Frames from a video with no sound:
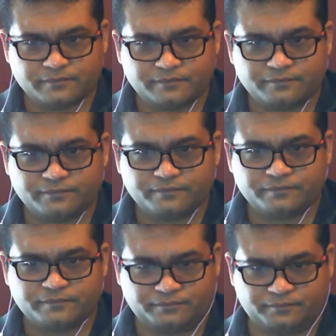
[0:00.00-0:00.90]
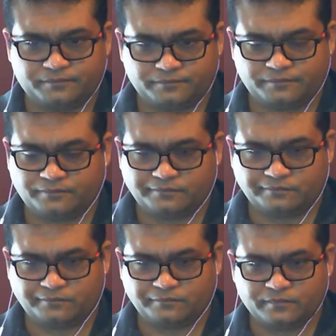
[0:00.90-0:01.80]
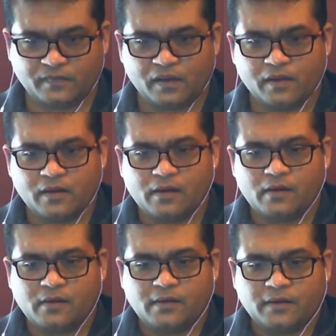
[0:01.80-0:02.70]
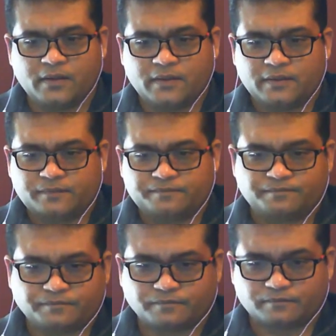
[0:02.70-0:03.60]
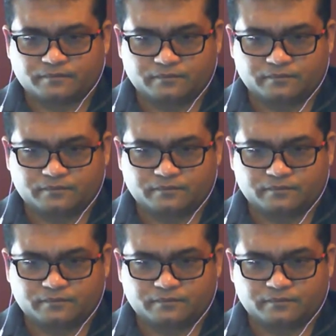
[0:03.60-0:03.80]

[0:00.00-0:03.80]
(not speaking)